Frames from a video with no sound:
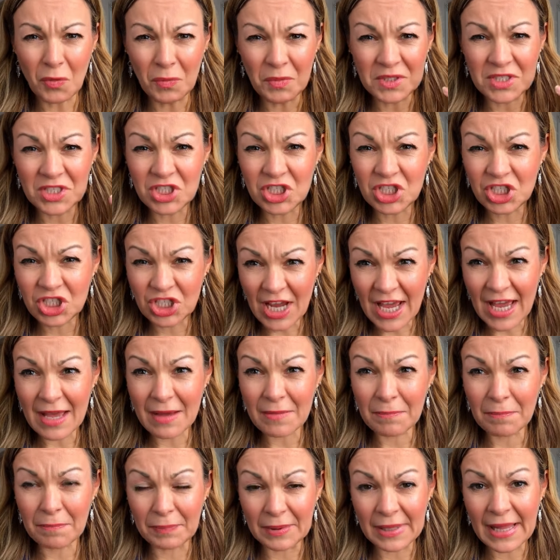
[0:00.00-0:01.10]
almost
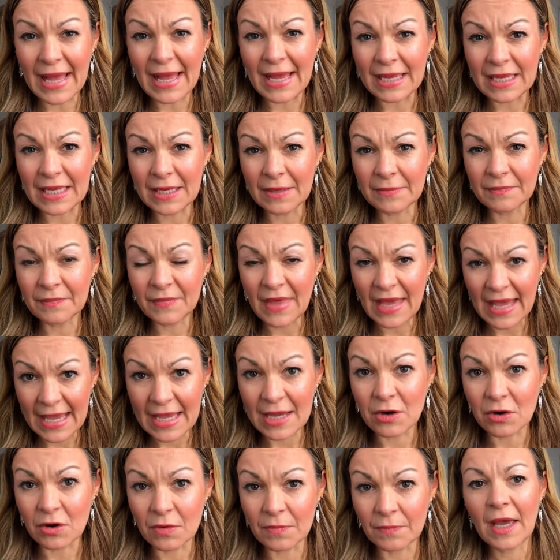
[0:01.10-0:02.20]
jet black
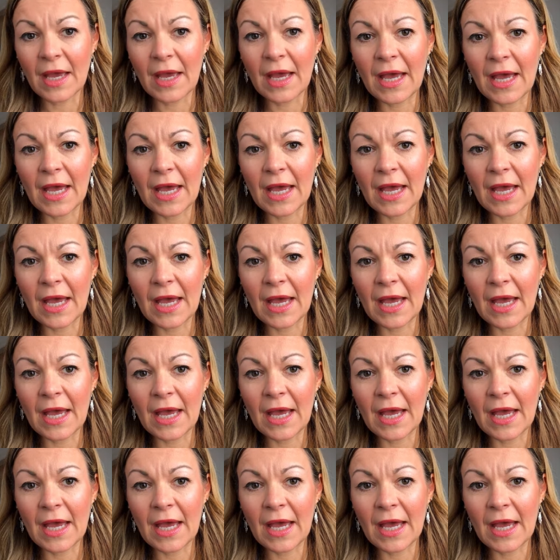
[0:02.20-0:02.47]
hair.